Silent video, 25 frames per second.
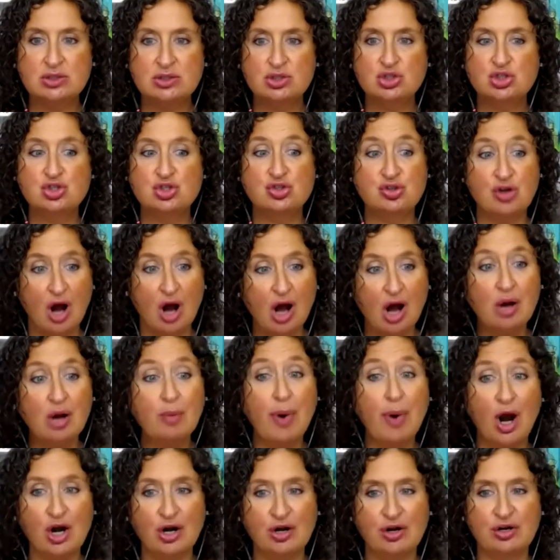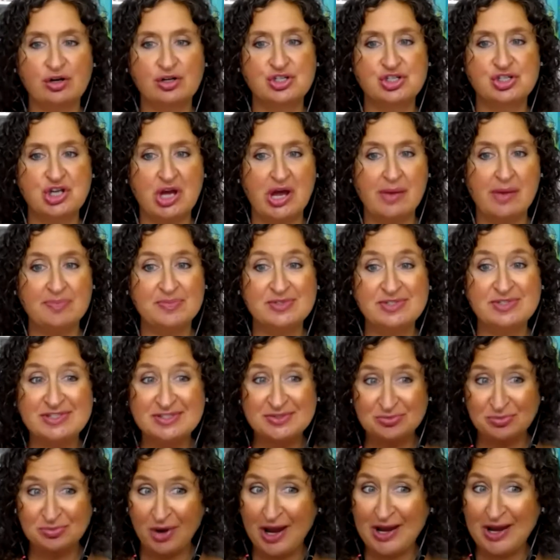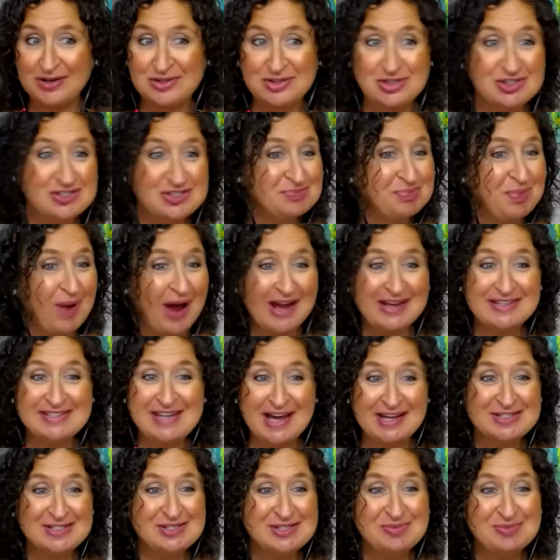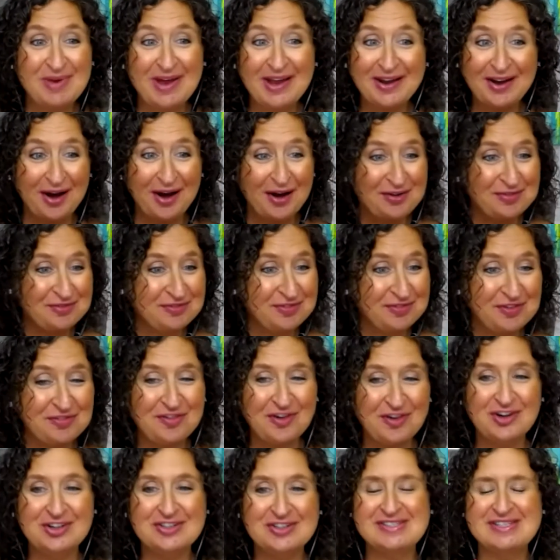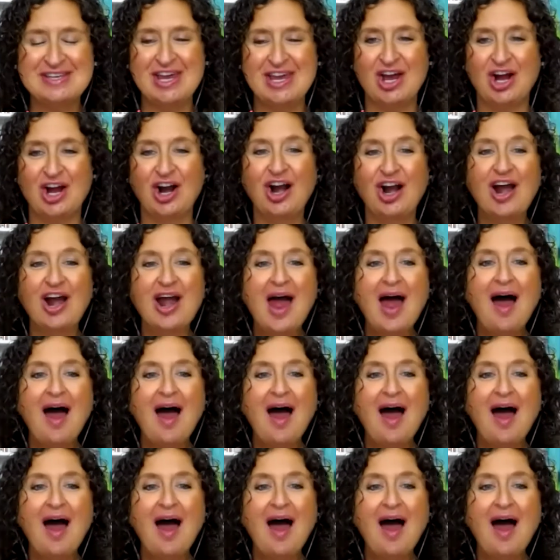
strong partnerships, right, just by testament of the folks here,